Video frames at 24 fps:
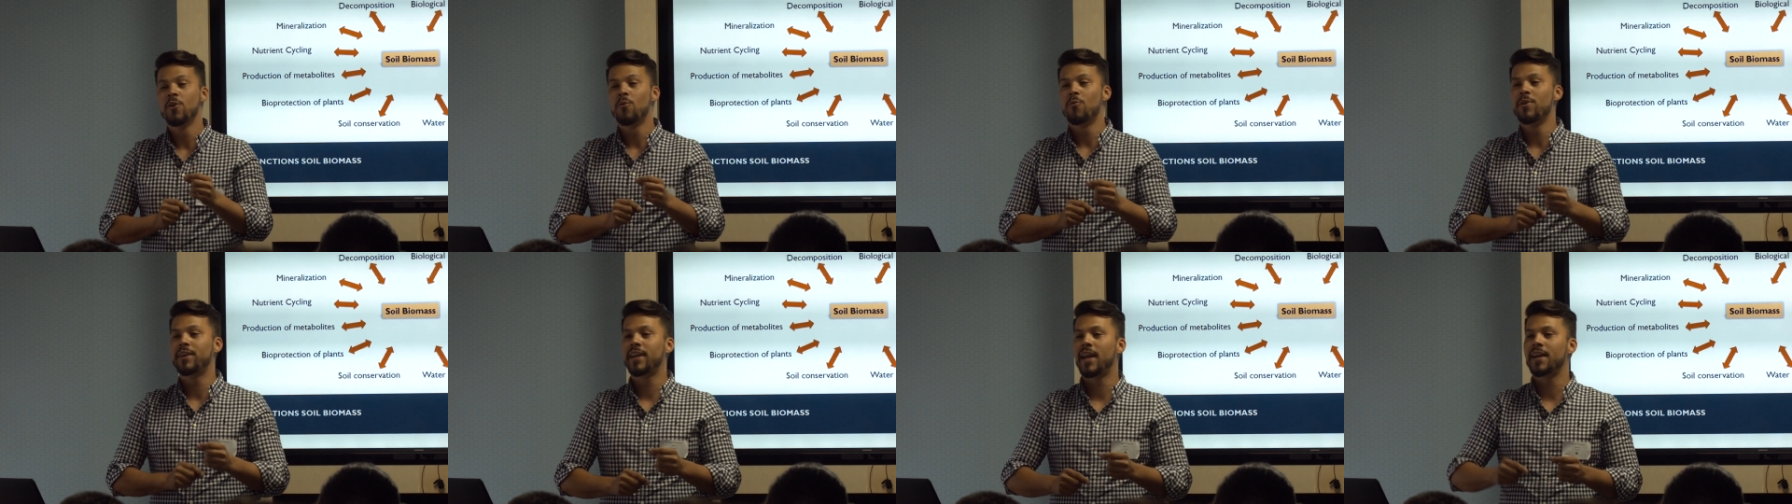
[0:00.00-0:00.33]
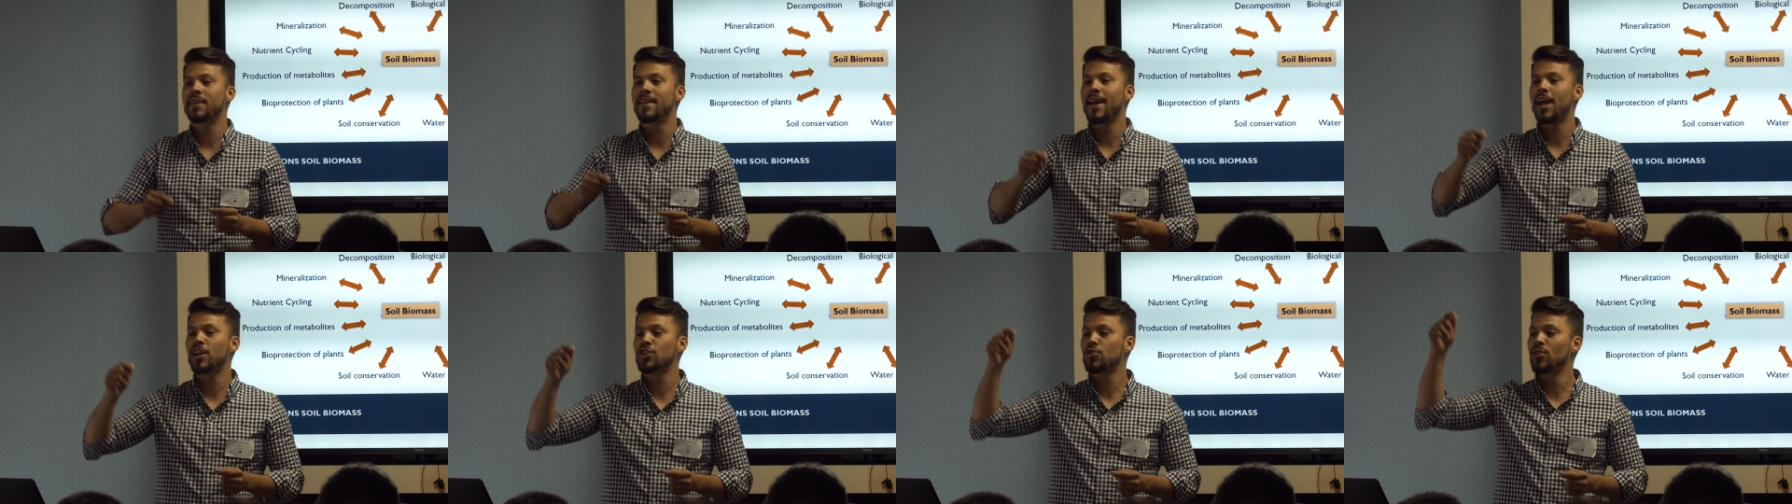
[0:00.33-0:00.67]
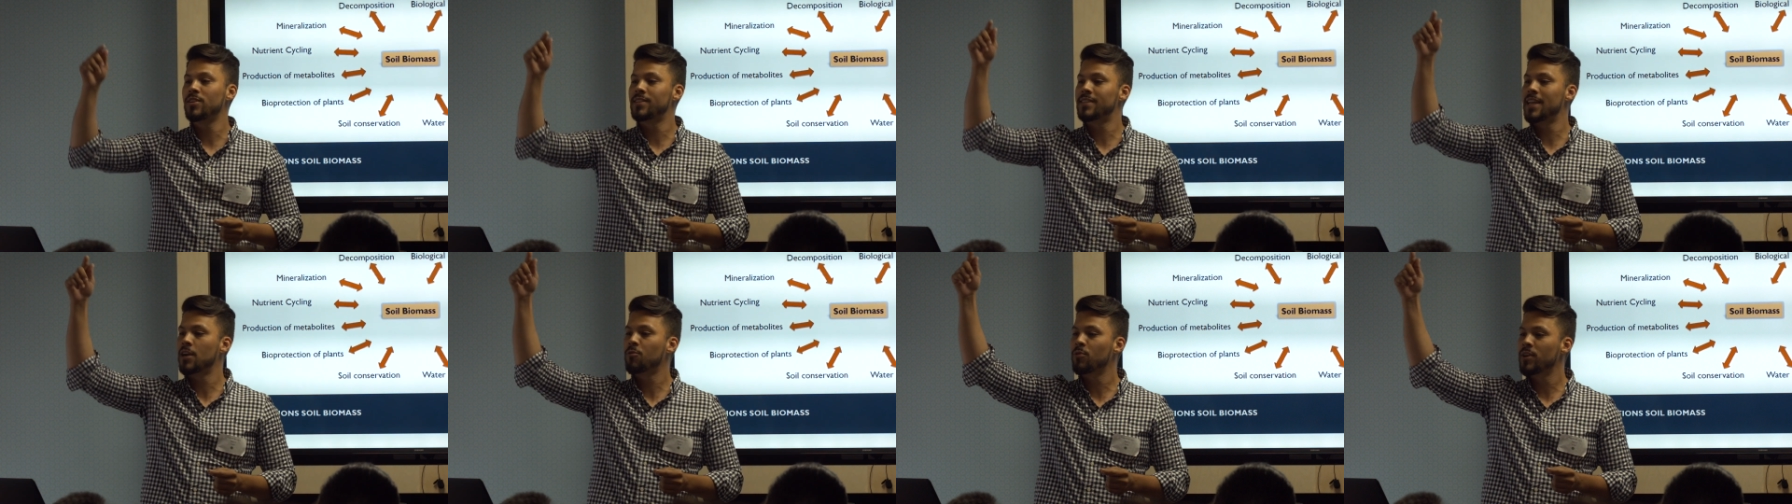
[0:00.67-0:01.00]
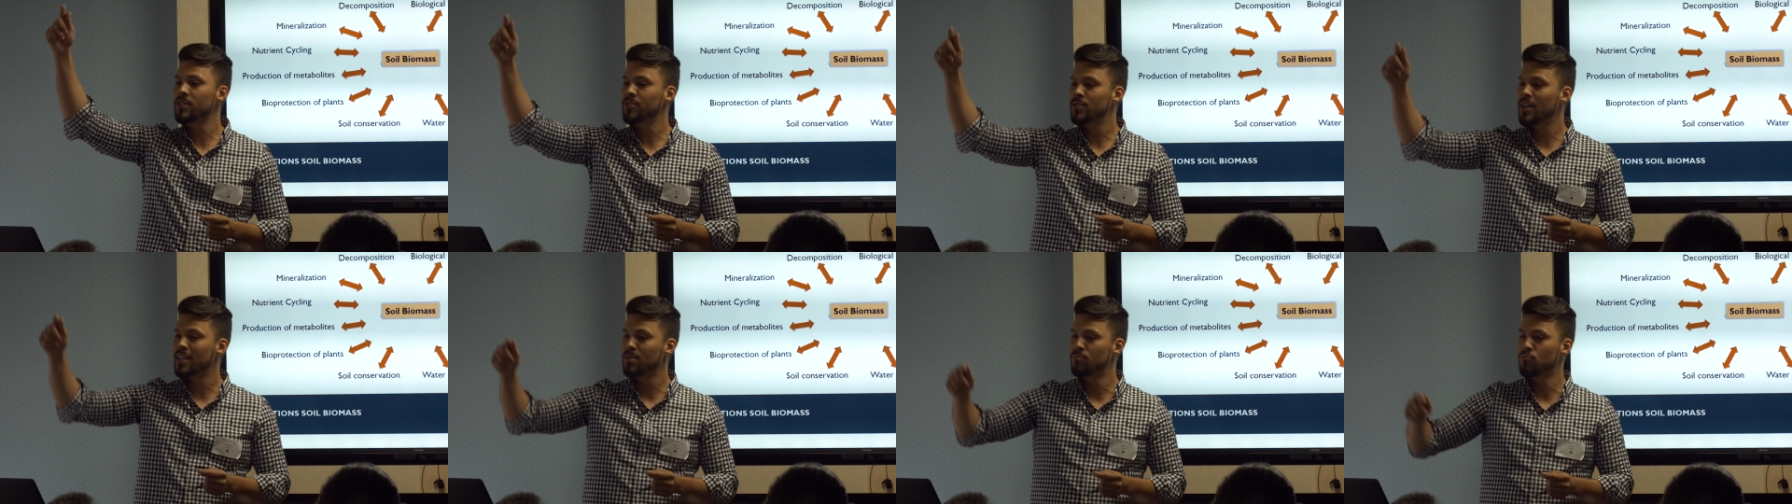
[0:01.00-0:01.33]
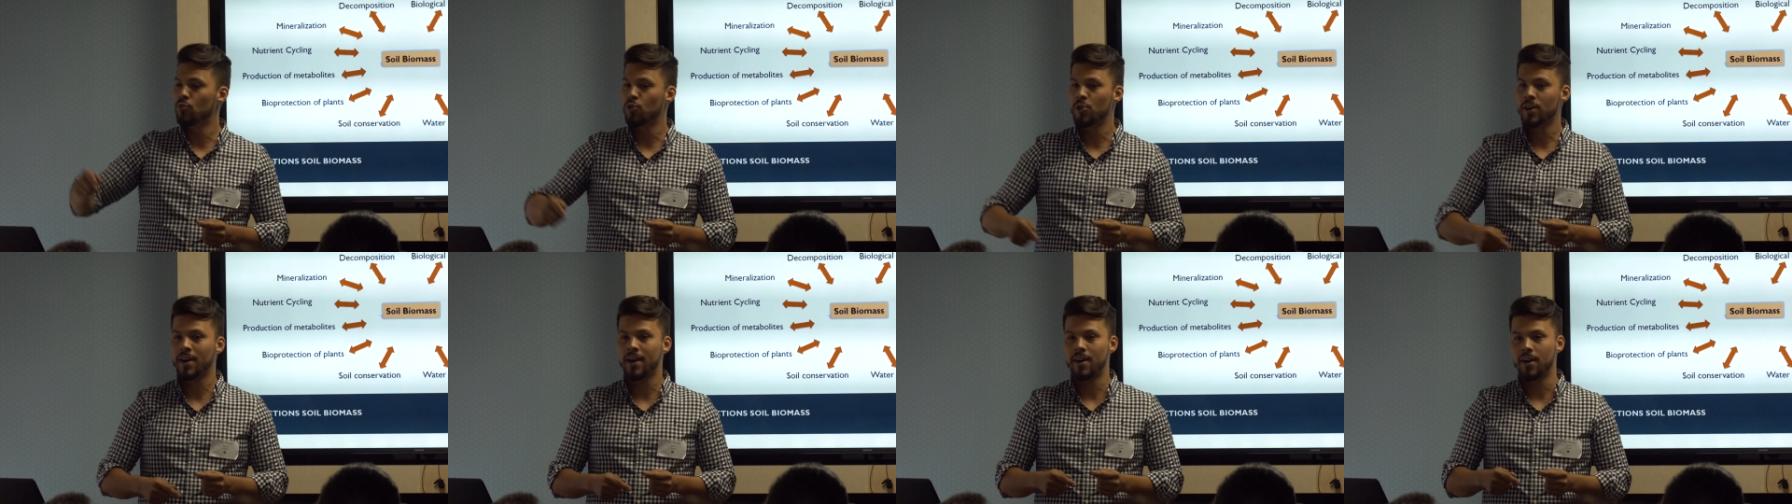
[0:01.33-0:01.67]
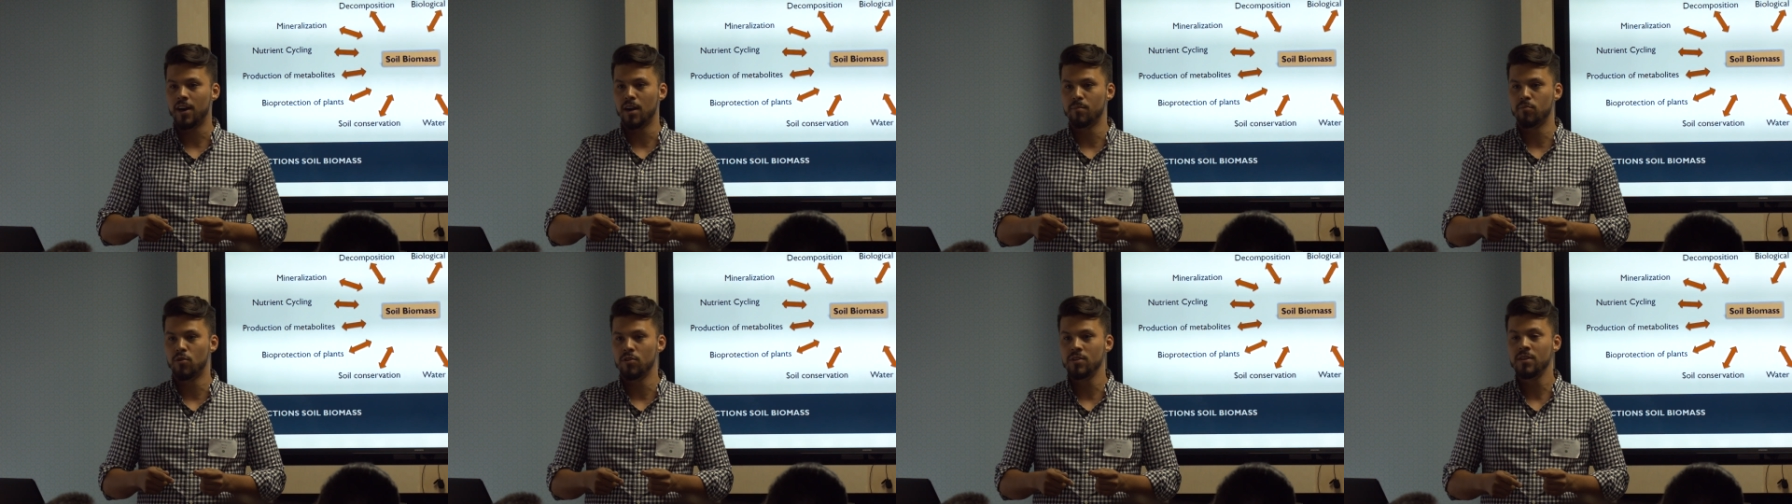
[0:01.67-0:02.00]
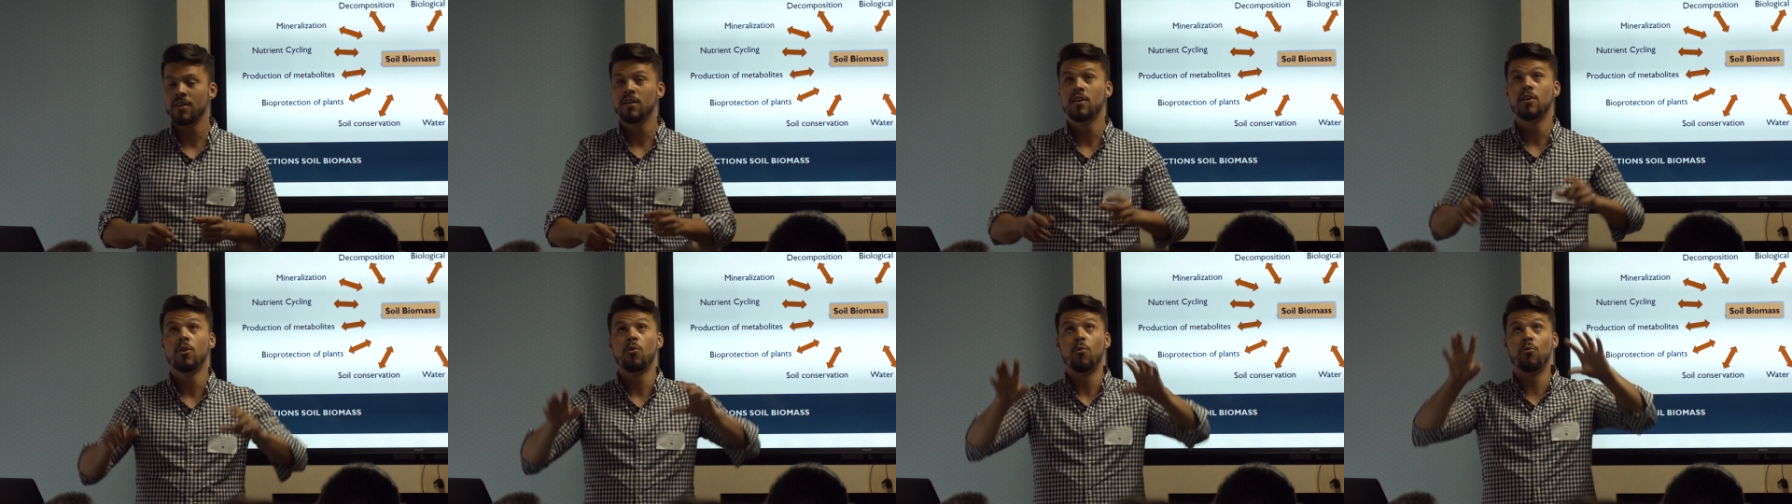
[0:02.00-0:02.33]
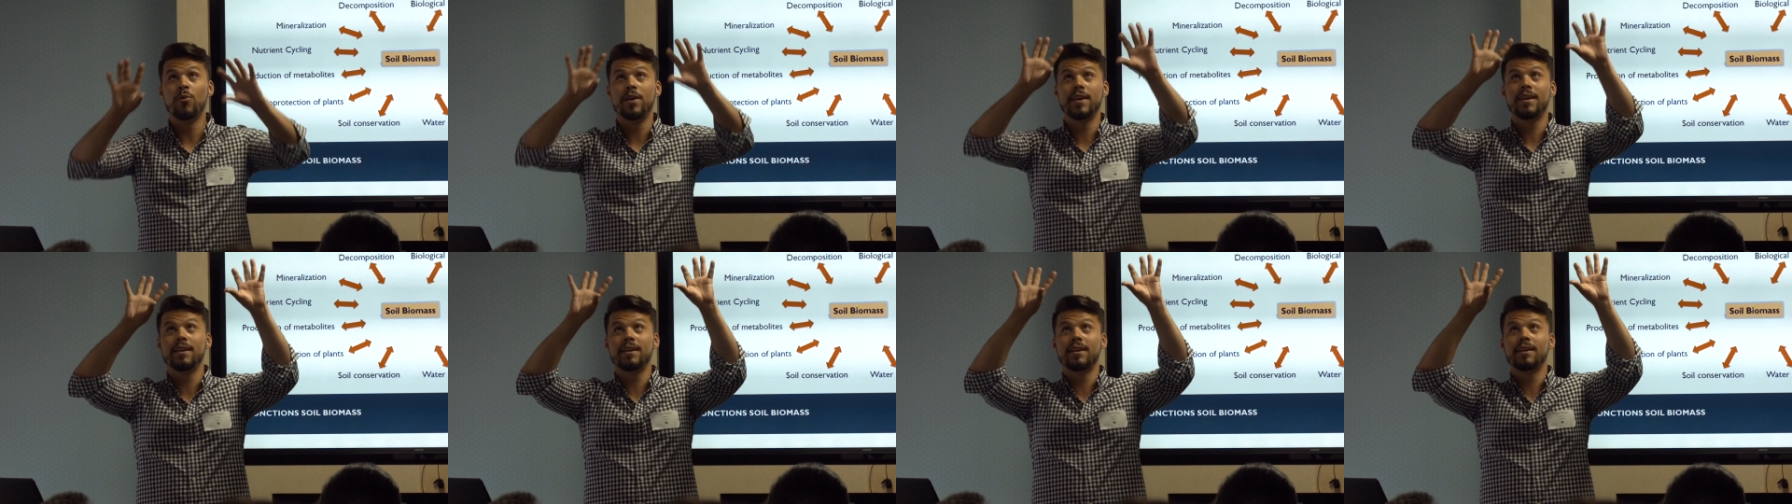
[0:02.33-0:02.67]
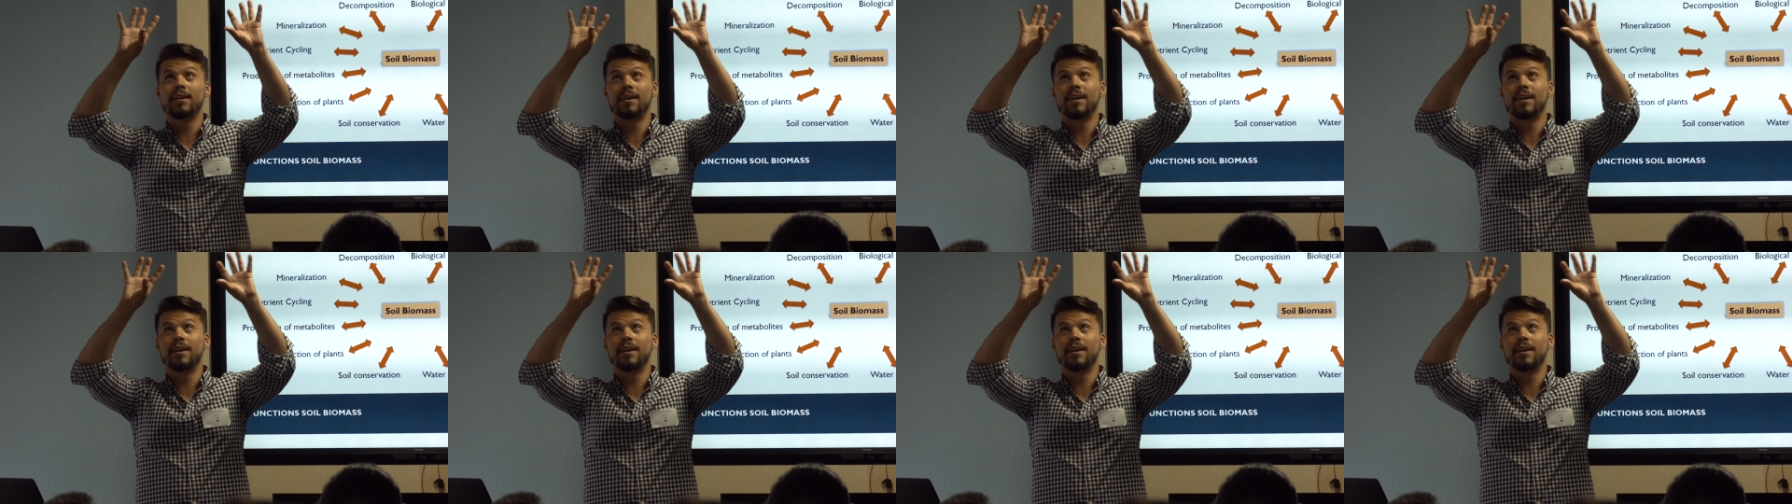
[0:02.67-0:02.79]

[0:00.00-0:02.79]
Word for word: we can actually sequestrate more carbon. We